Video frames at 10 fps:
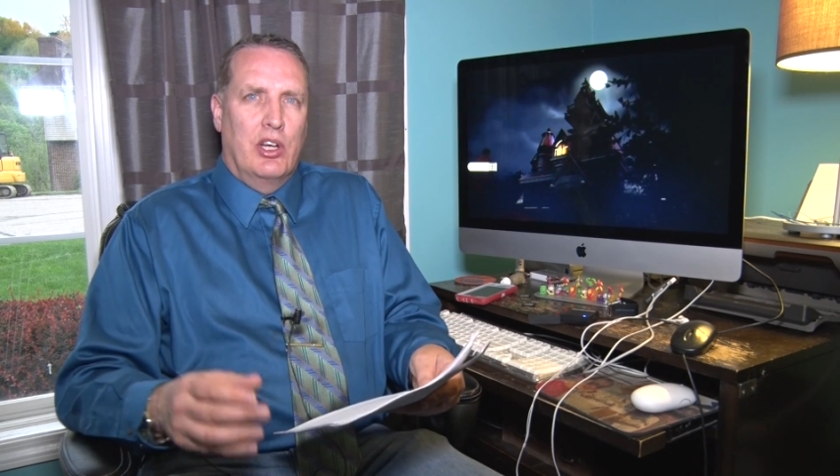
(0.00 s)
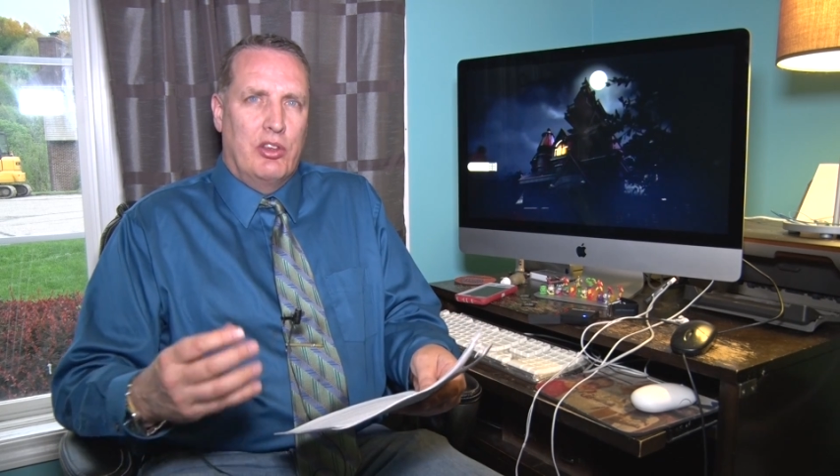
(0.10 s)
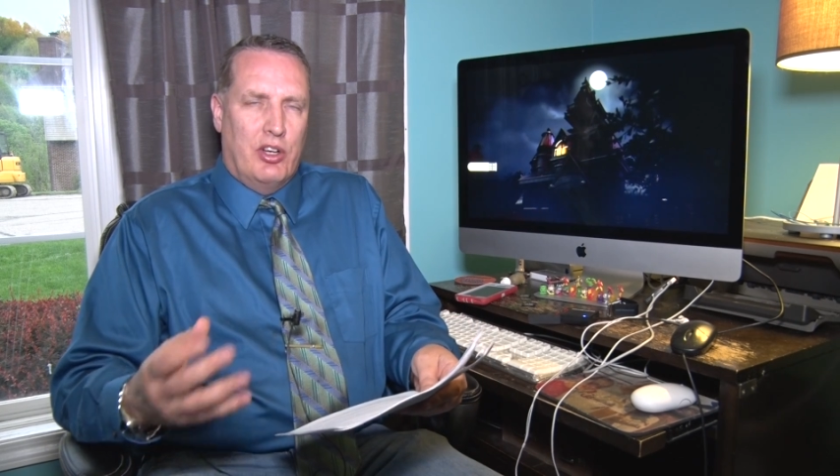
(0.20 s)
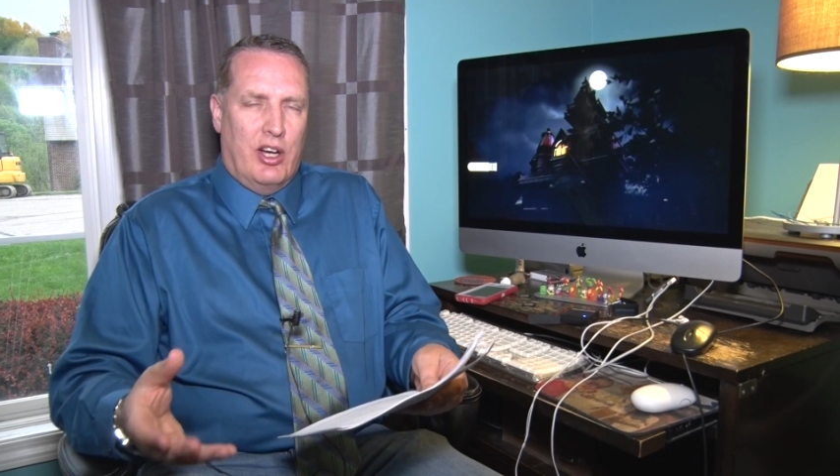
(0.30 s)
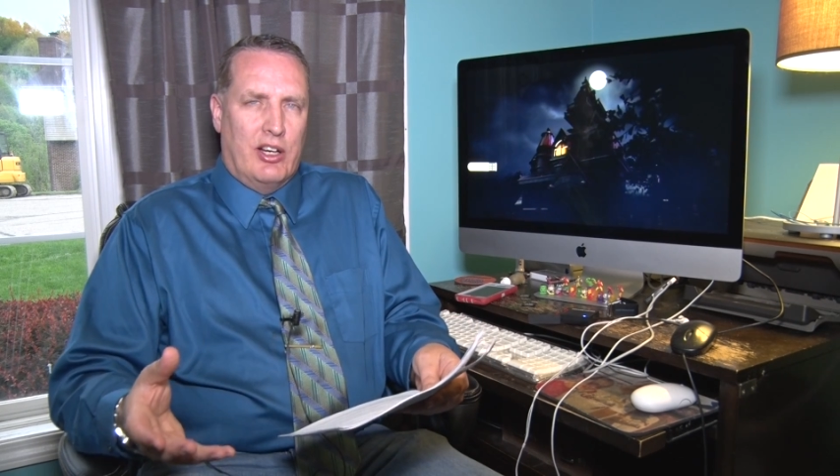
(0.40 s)

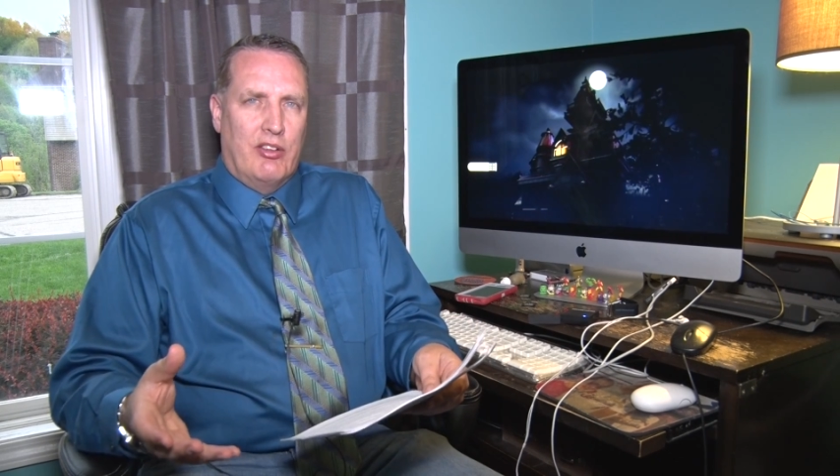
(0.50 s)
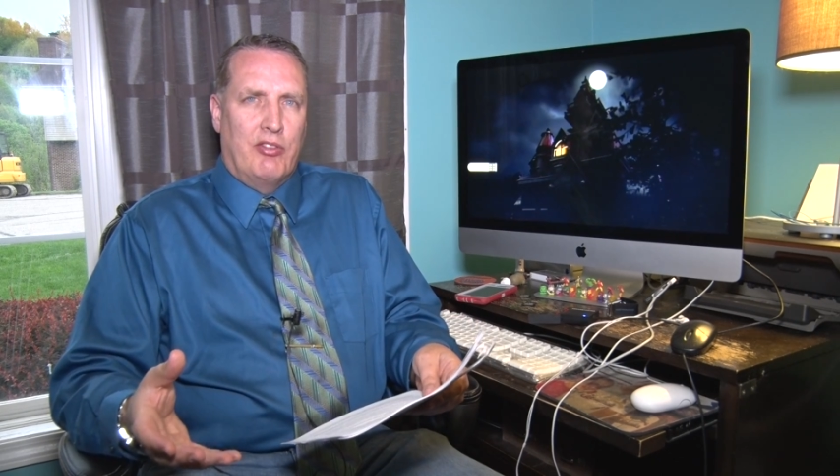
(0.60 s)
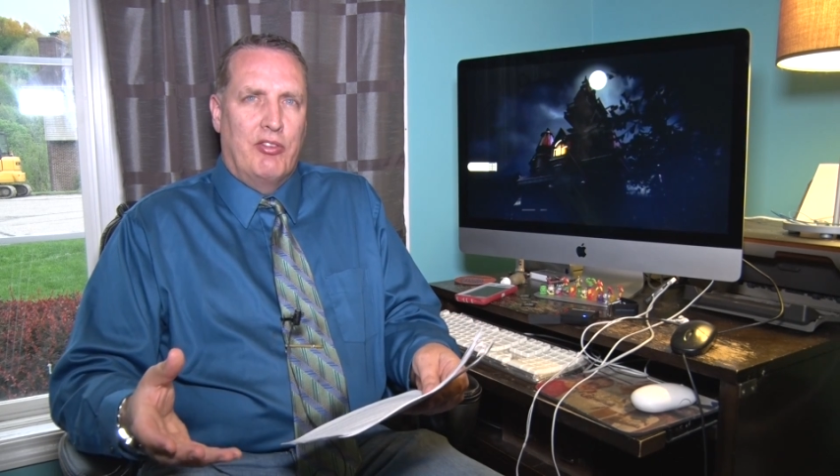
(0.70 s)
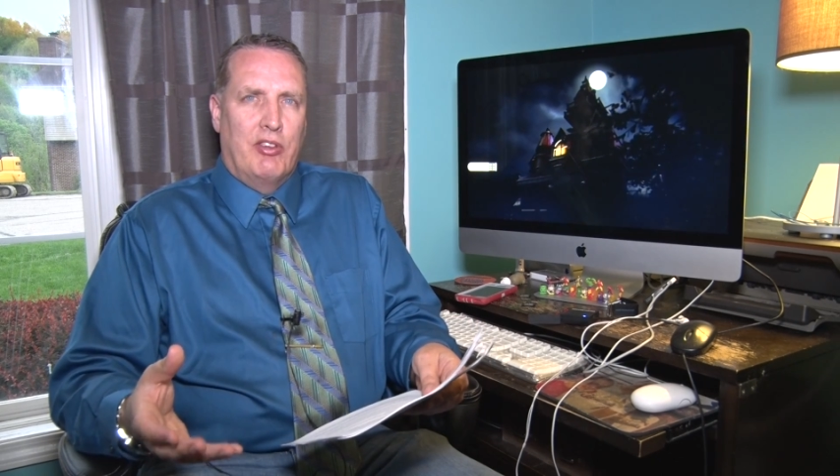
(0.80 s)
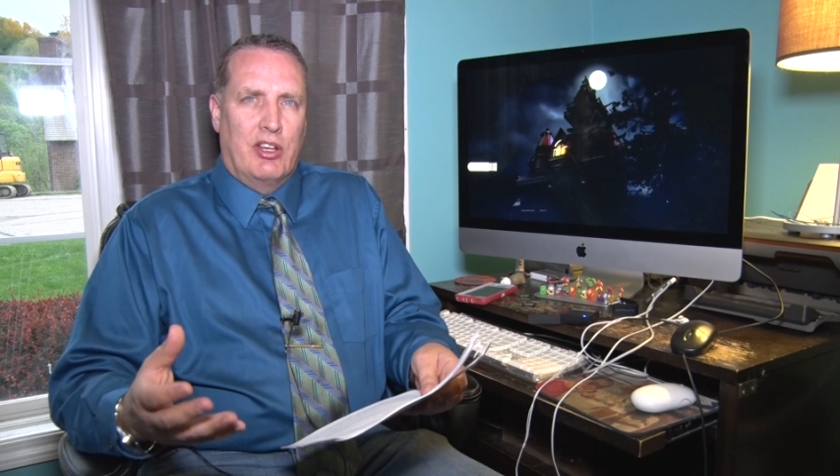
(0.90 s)
talk
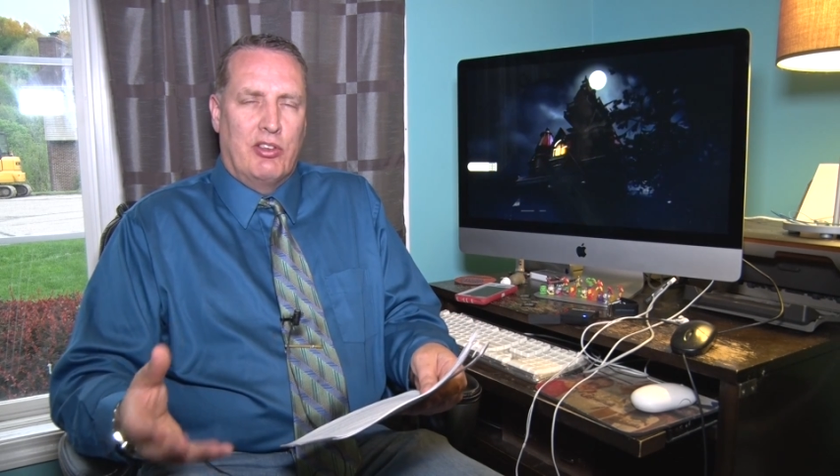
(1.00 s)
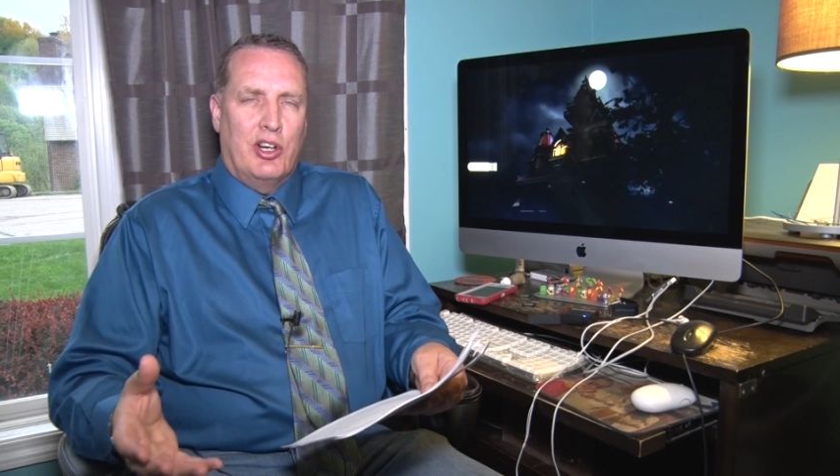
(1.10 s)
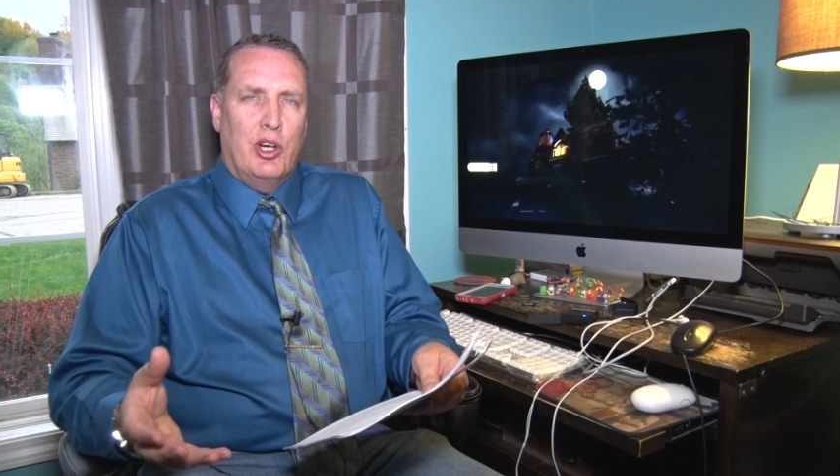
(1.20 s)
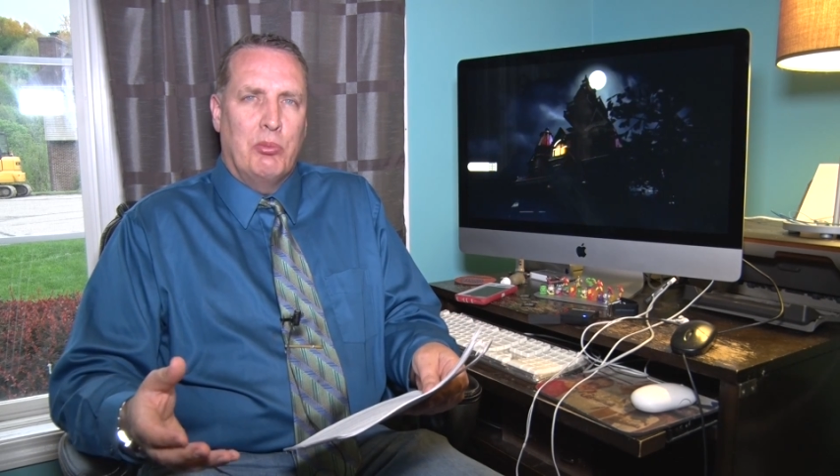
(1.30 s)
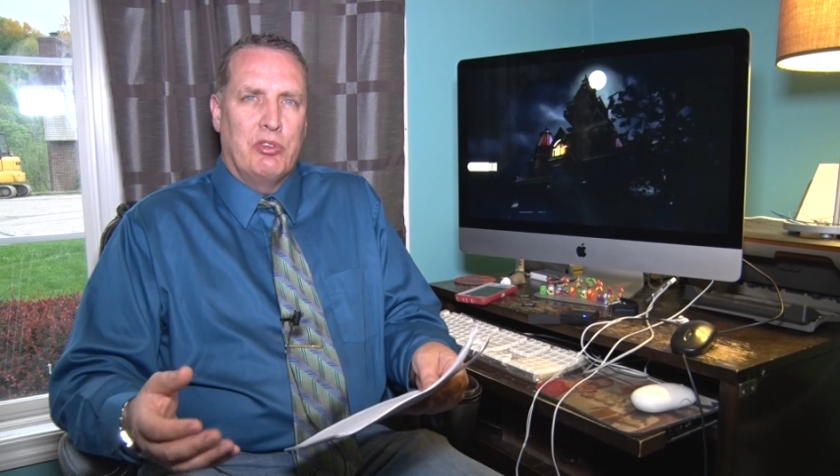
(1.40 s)
in
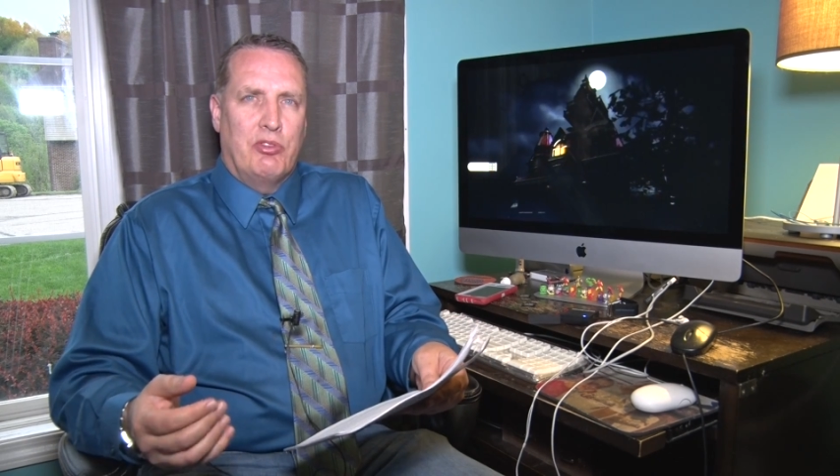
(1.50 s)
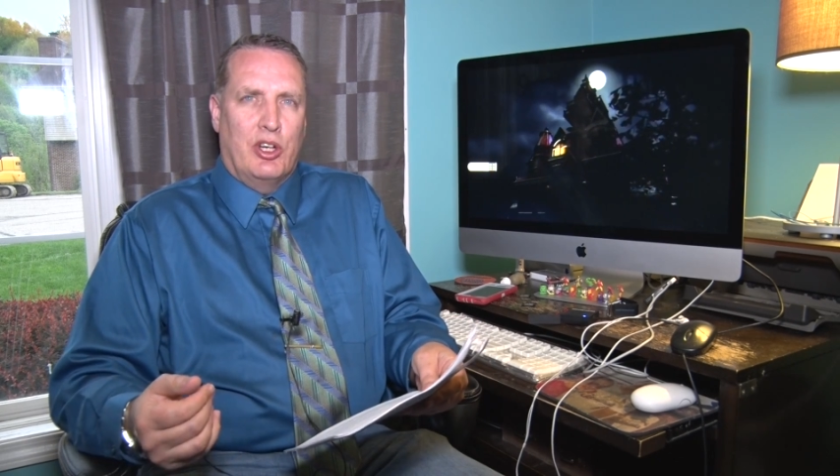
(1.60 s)
terms of